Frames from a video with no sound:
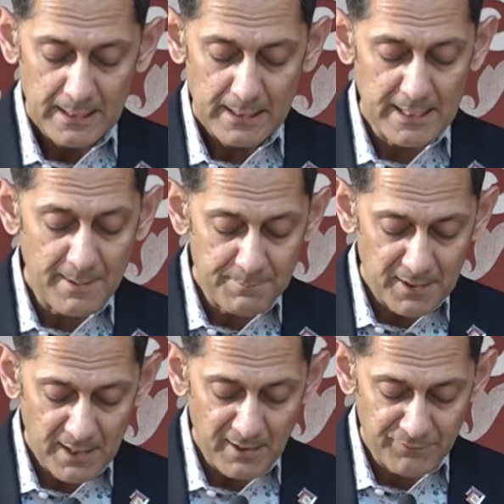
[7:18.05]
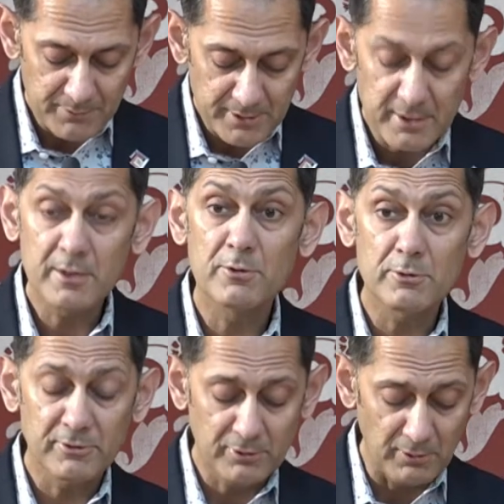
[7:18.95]
an MBA from the
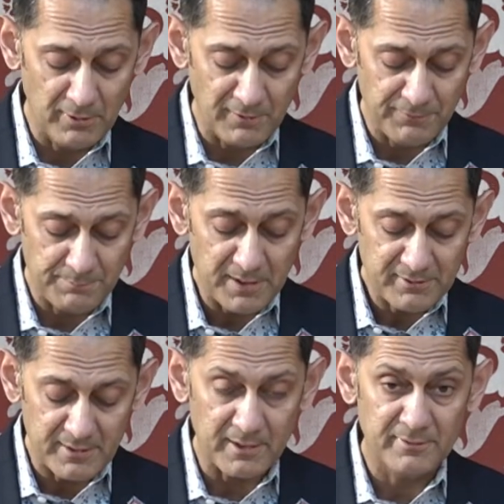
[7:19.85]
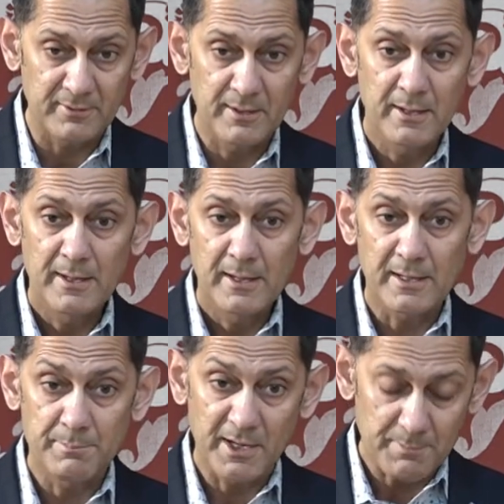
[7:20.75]
DeGroote School of Business
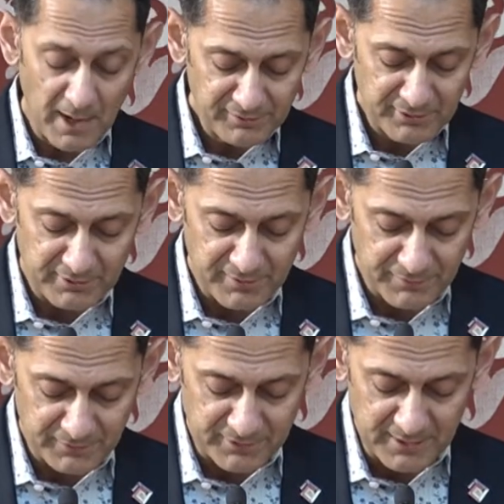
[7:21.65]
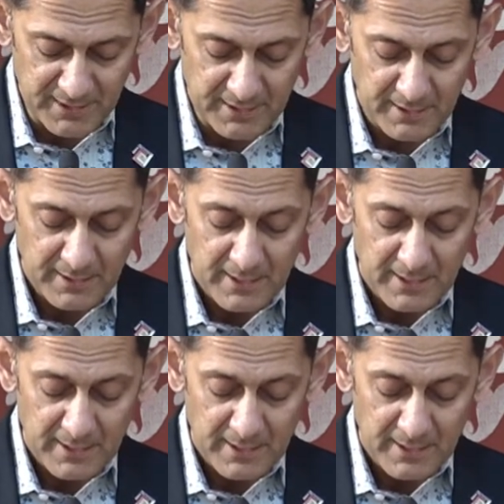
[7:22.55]
at McMaster University,